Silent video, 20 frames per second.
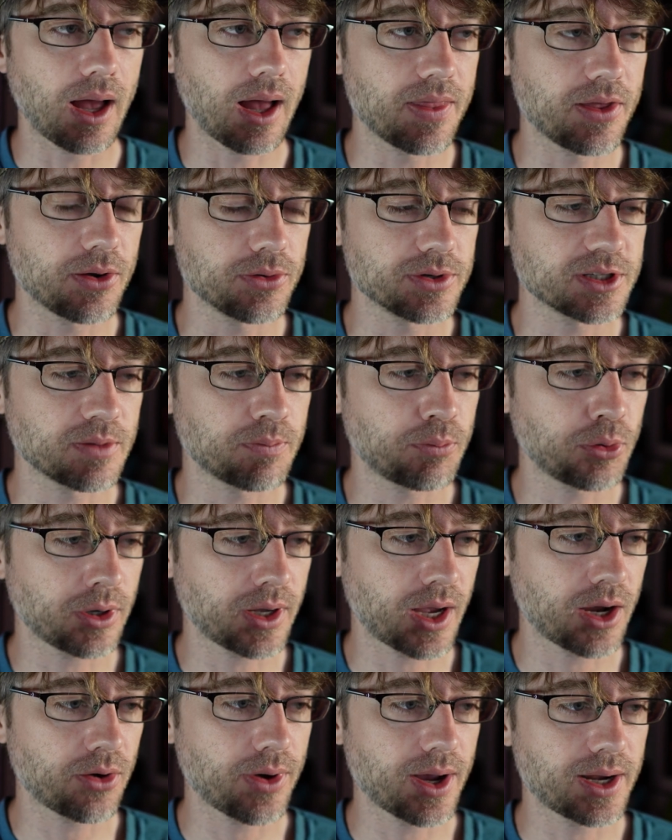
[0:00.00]
There was a
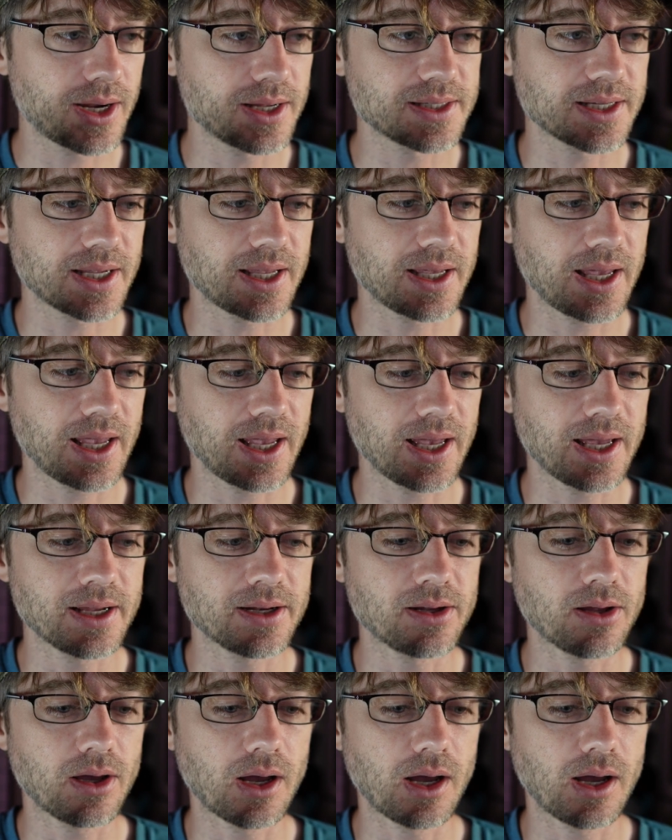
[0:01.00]
book I read as a
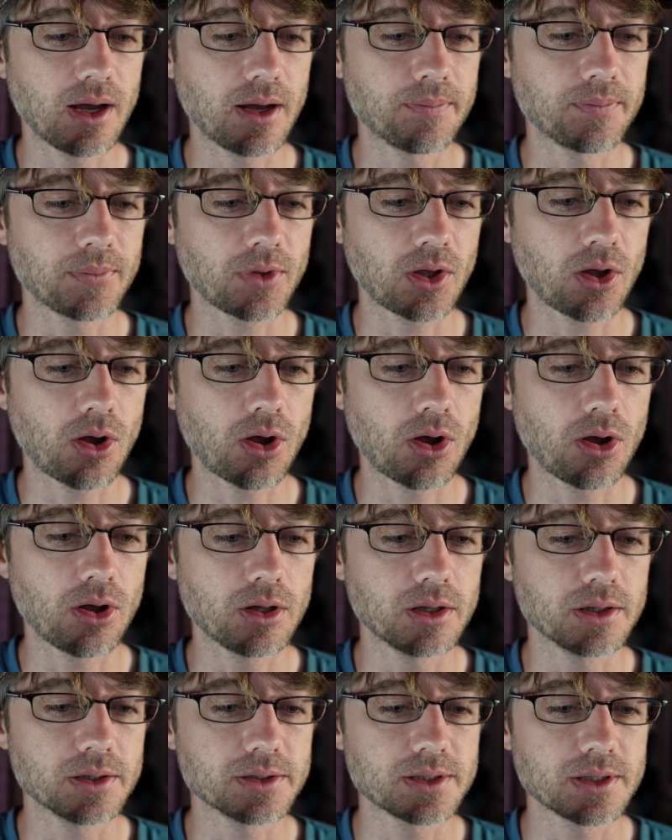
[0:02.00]
kid
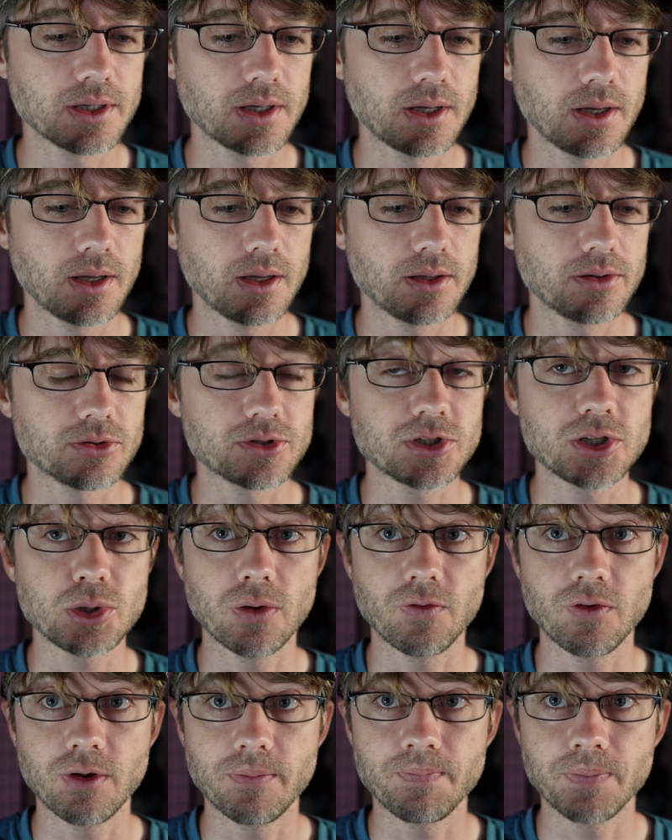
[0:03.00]
called, there's two
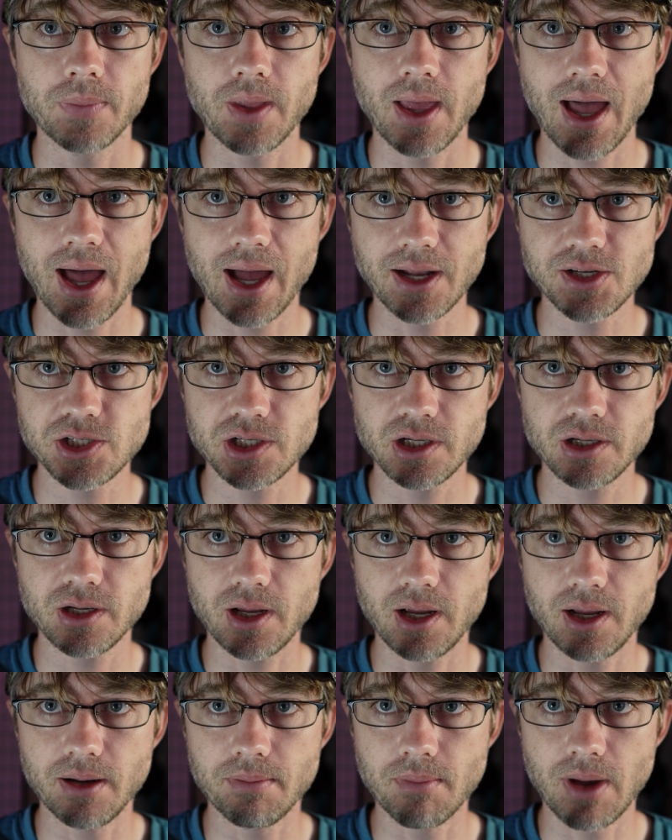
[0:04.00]
of them, Hatchet
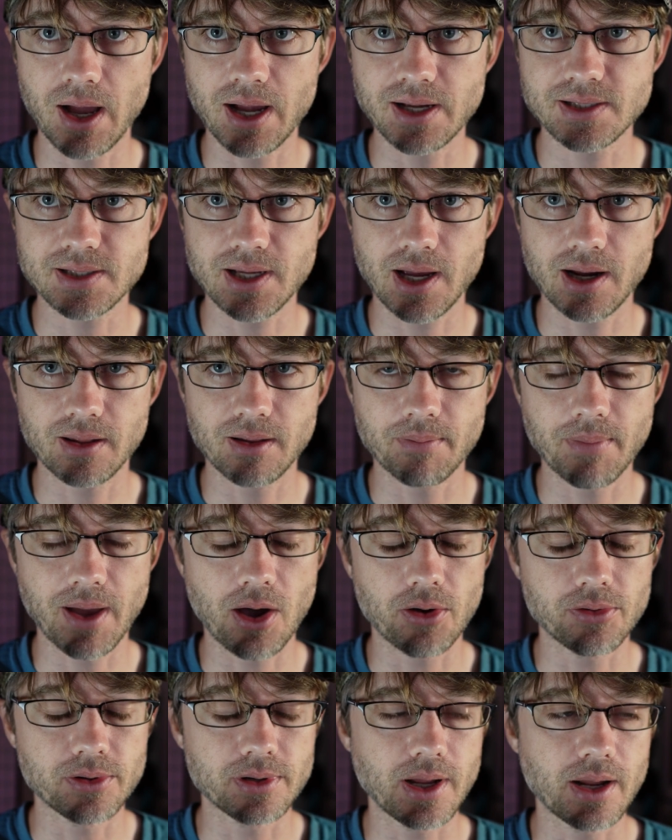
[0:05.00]
and My Side of the
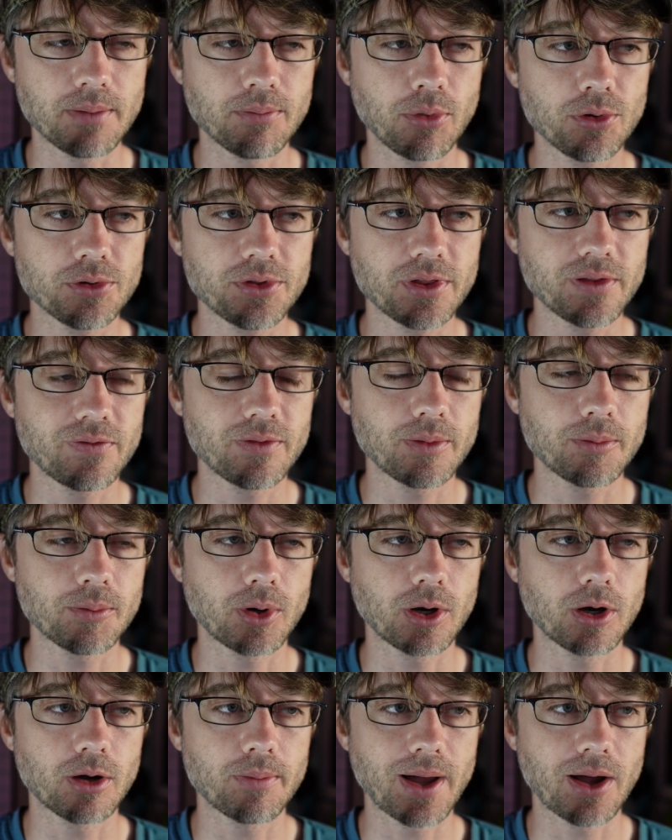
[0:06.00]
Mountain, and both of them
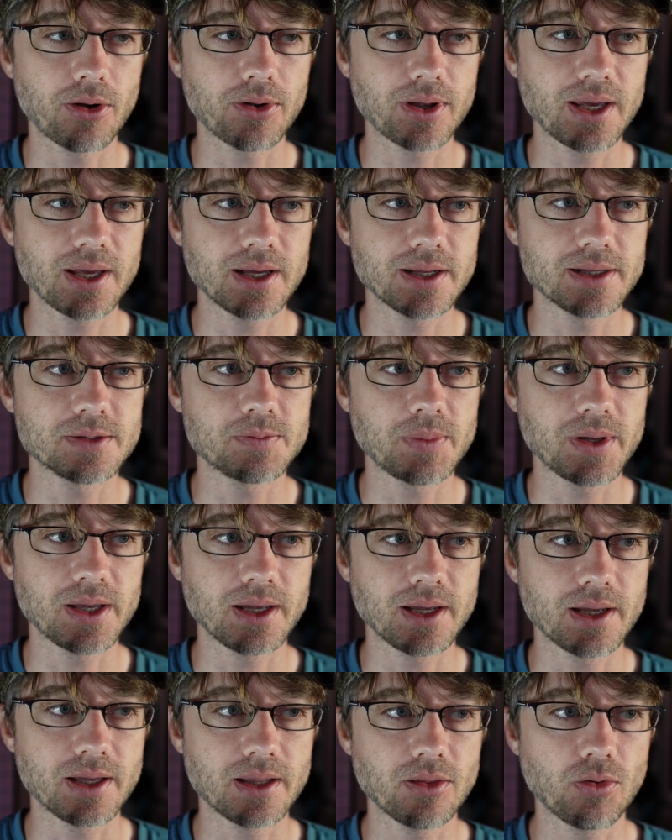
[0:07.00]
are about kids
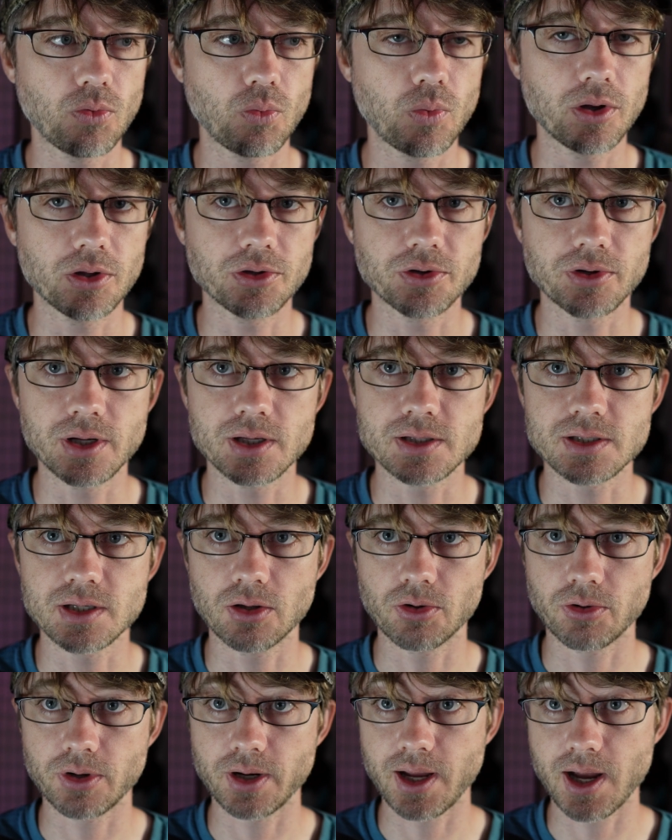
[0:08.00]
being in the wilderness and
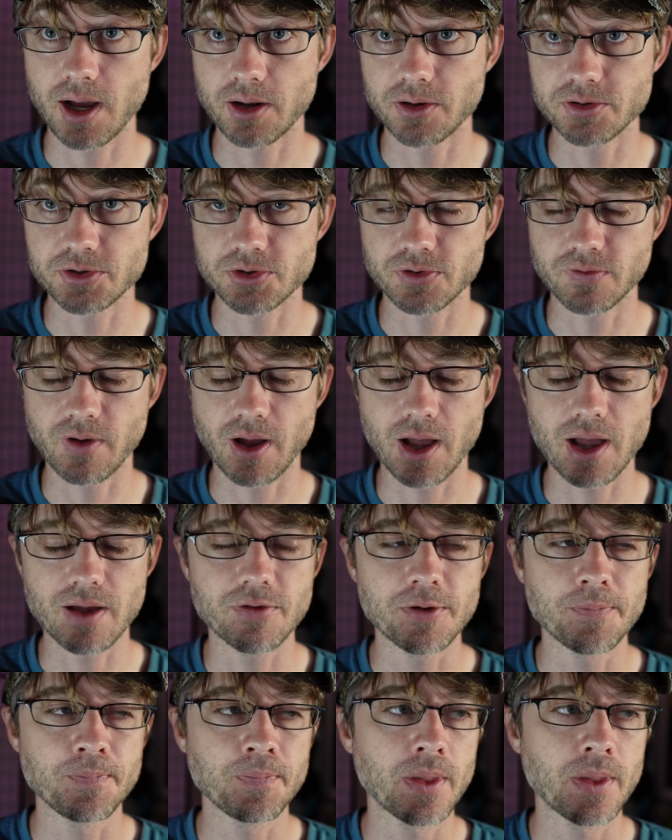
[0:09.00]
learning how to survive.